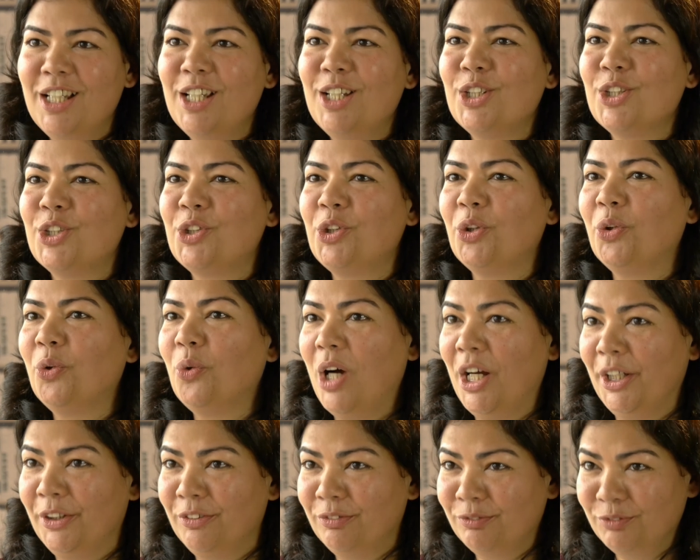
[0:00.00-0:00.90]
So
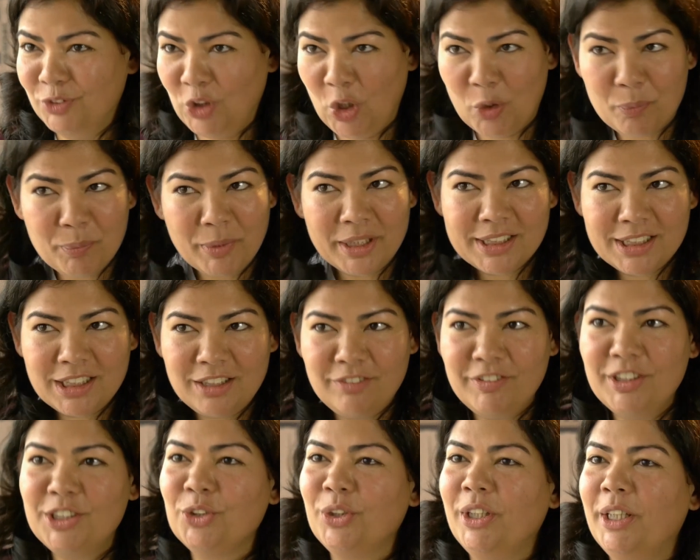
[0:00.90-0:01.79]
I got my
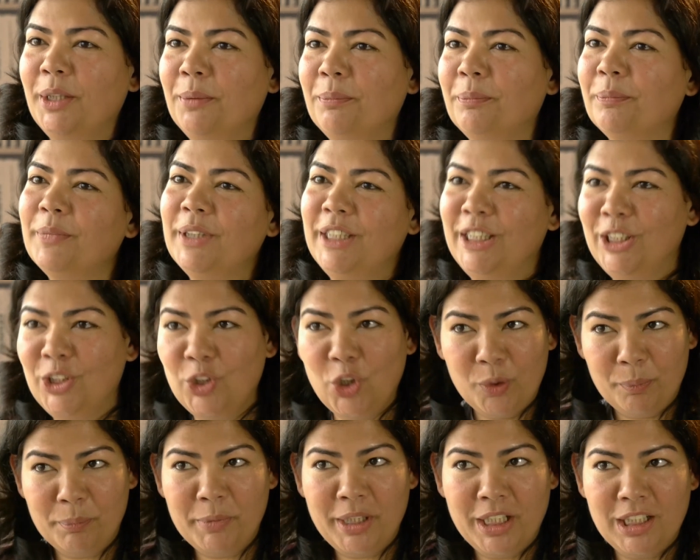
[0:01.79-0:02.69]
CV to him, he
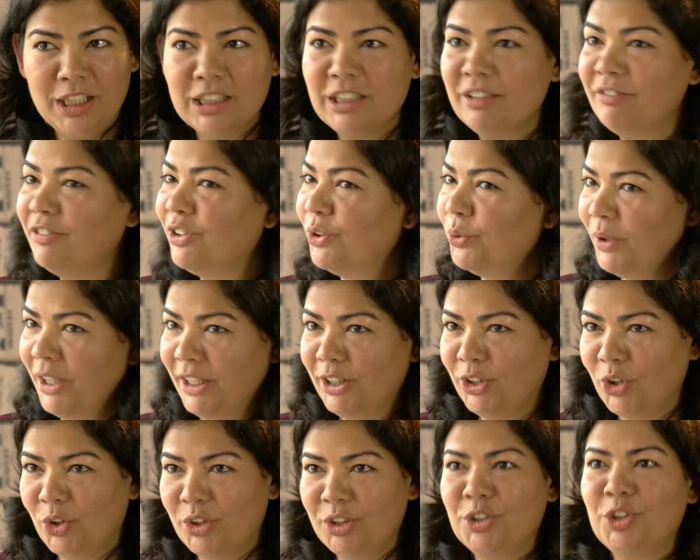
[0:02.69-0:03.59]
got me an interview, and I
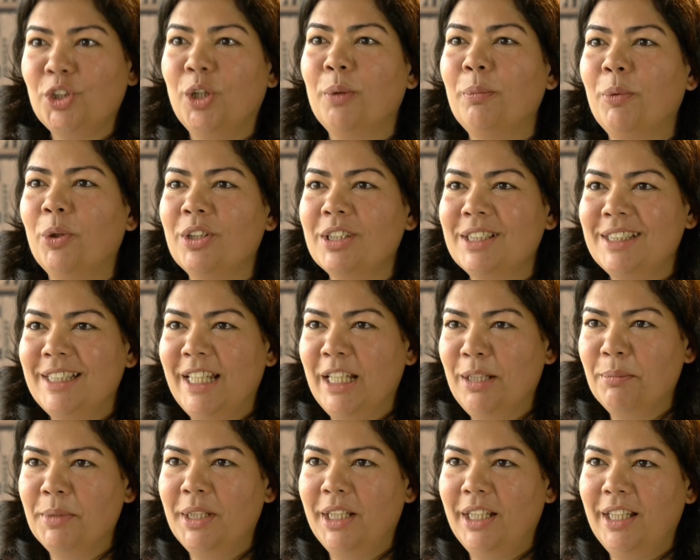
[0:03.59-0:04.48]
got a job on the
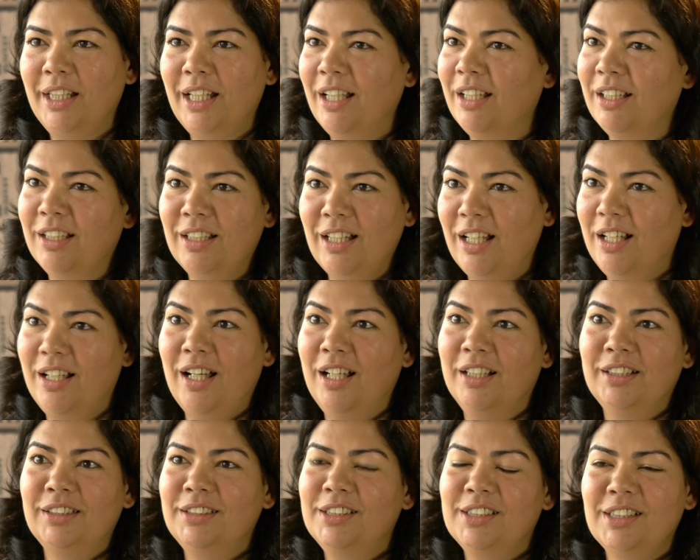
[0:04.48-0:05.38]
same day, and
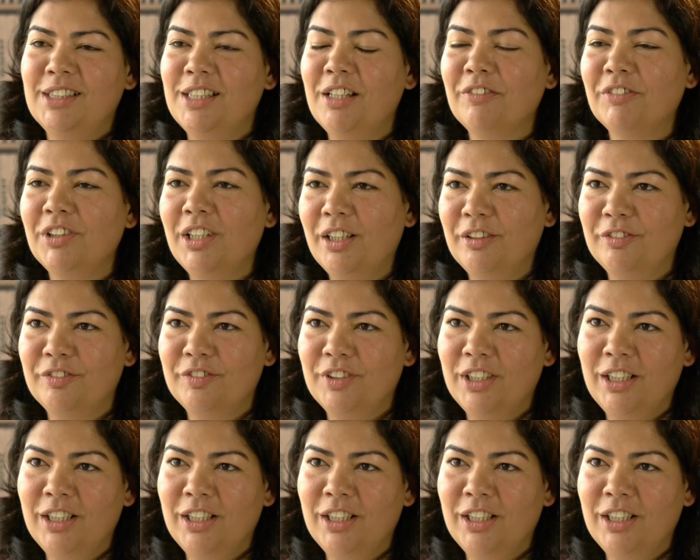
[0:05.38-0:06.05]
I just never left.